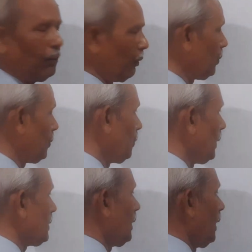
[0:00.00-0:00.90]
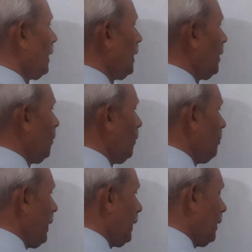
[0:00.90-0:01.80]
What we do is we
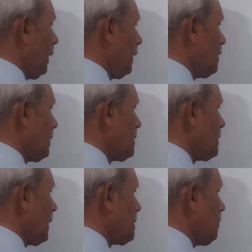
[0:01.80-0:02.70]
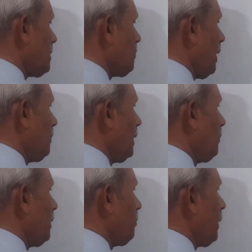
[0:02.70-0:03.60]
make an addition: 6 plus 5,
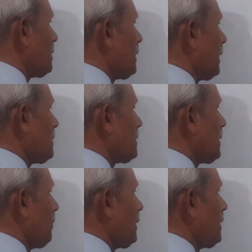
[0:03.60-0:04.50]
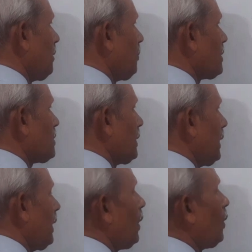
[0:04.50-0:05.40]
11 plus 6, 17 plus
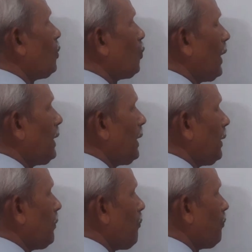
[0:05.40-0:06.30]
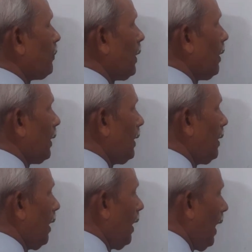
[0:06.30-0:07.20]
3, 20,
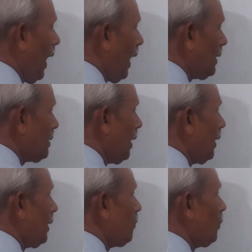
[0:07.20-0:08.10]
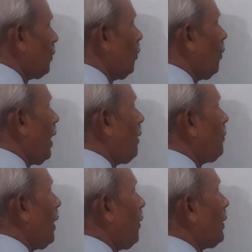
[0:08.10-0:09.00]
right? As we go
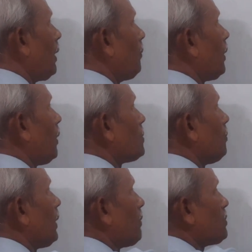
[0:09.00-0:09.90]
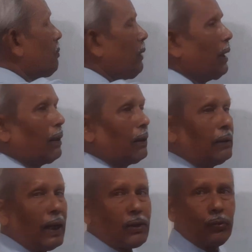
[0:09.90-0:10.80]
up, our number also becomes bigger.
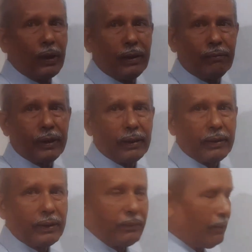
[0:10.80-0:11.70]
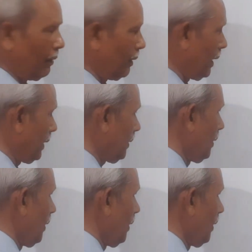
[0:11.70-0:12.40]
That's one difficulty, right?